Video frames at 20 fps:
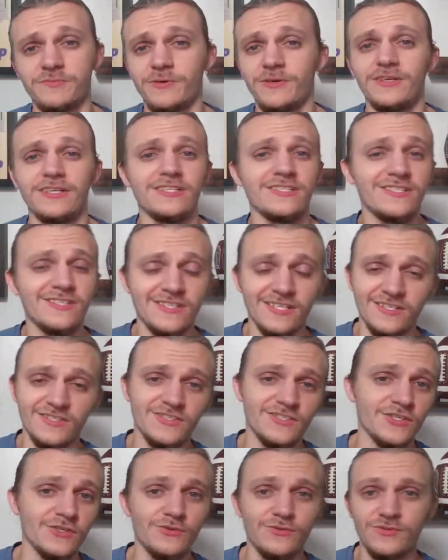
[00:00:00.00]
spurt? He's
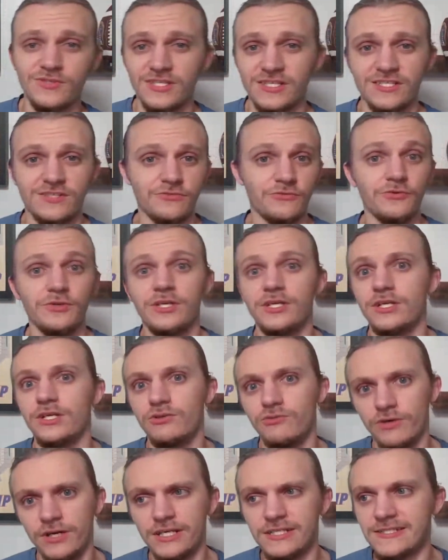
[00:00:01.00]
6'2, 6'3,
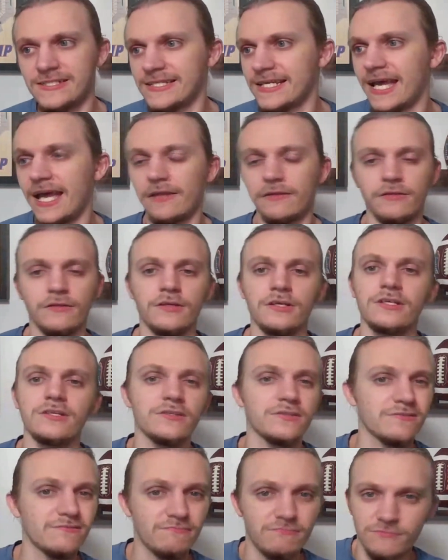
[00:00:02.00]
crazy
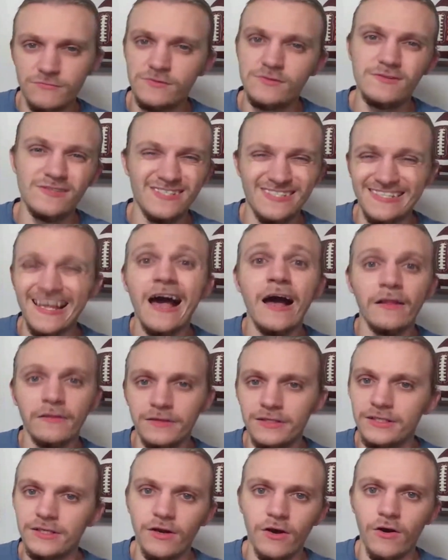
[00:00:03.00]
athlete,
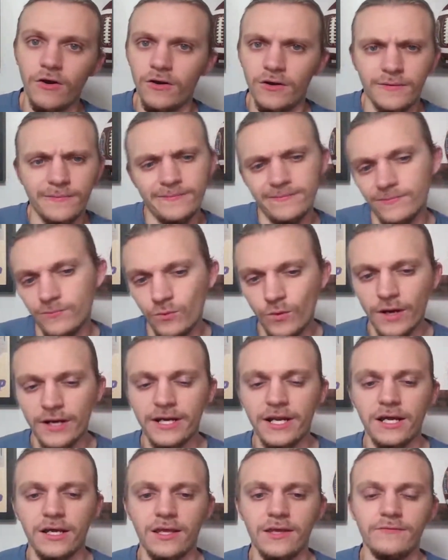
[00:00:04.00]
solid arm. Why
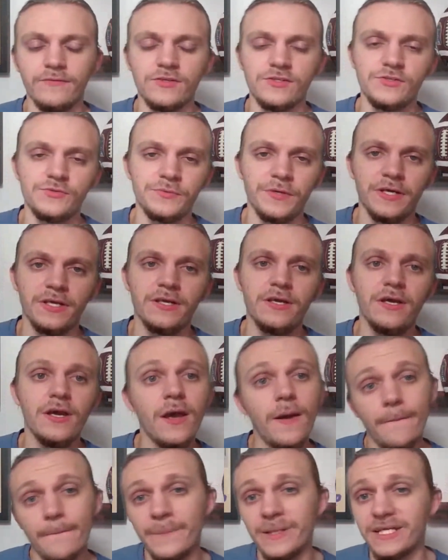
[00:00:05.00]
not give it a swing?
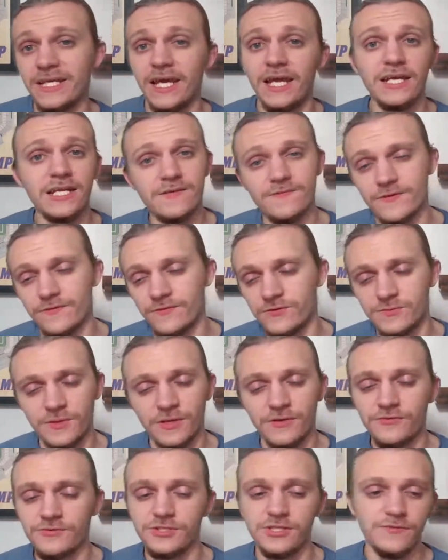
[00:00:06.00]
But again, even if he's
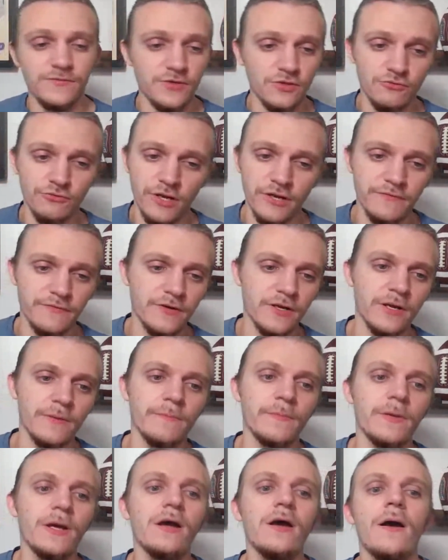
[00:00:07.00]
playing receiver, great for
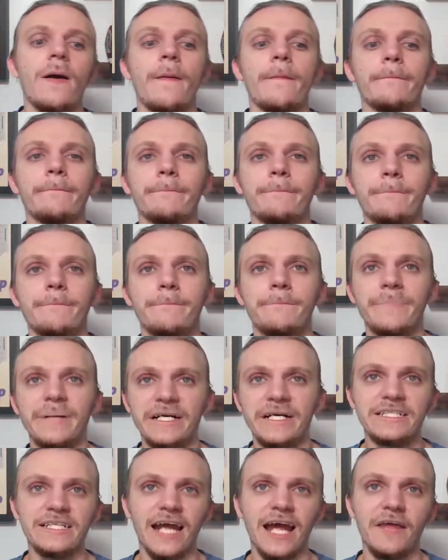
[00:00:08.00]
him.
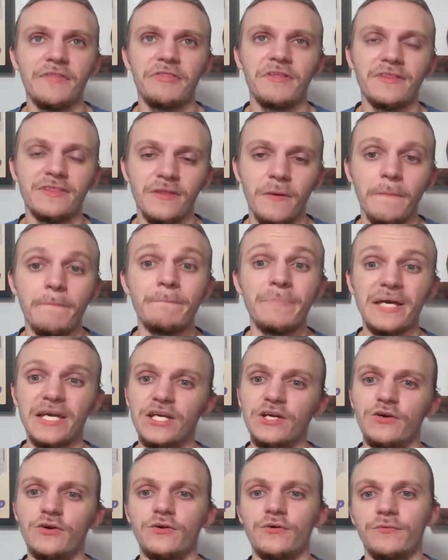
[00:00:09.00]
But I think the
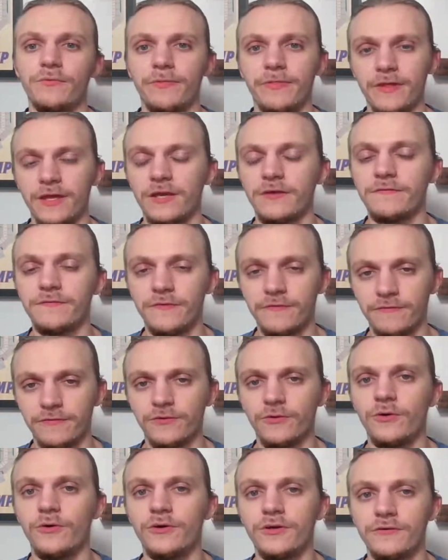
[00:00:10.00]
bigger thing for
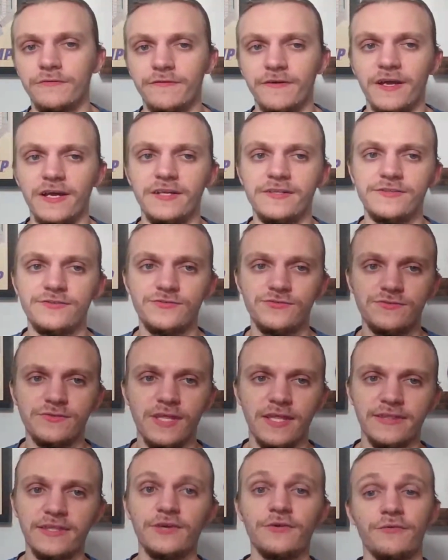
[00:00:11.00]
Florida fans
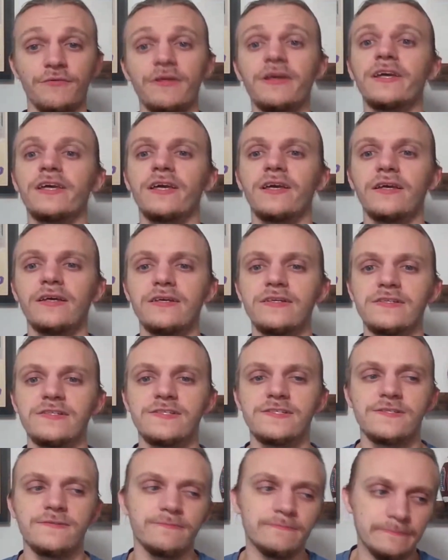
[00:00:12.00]
that they are thinking
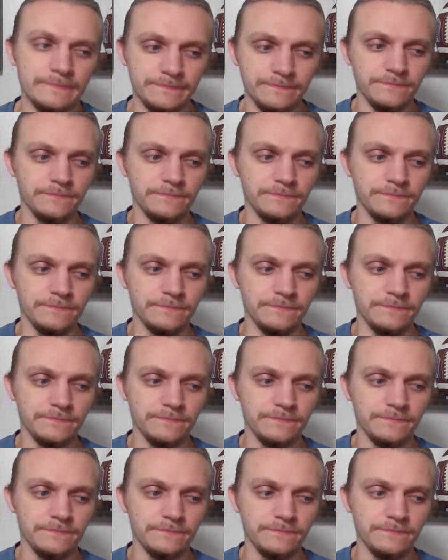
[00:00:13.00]
is